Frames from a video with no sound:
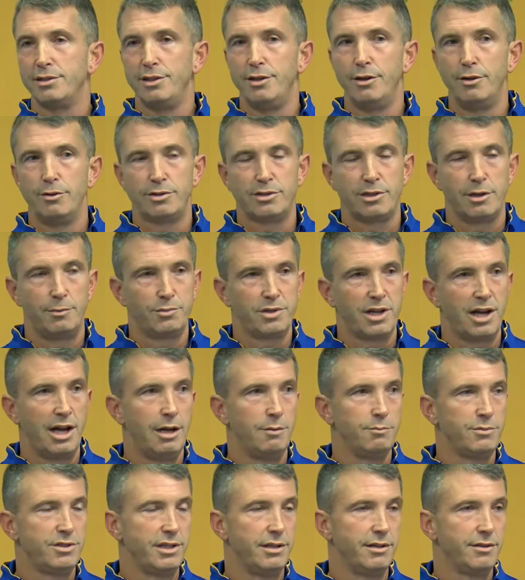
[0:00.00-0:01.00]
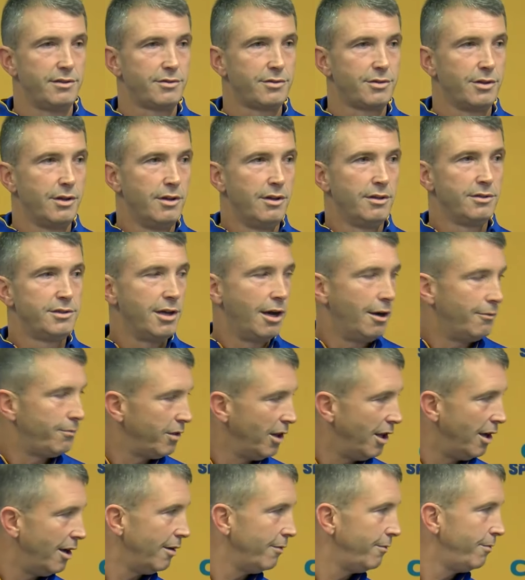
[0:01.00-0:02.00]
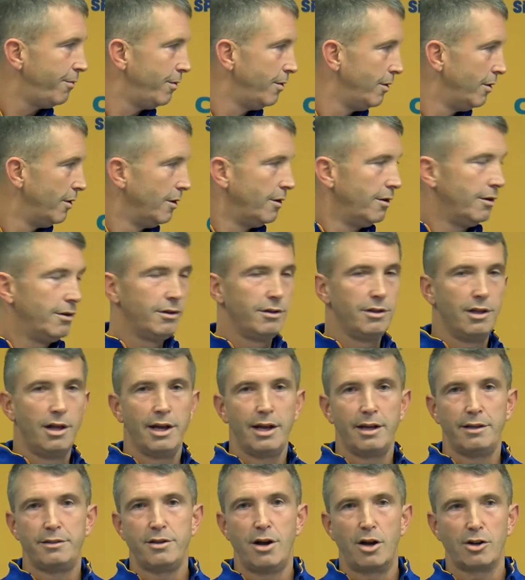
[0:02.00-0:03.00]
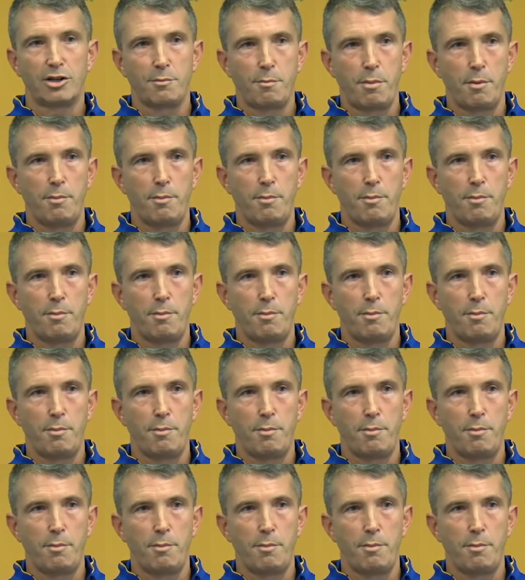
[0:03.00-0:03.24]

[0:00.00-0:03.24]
You know, sometimes it's tough love, like Dr.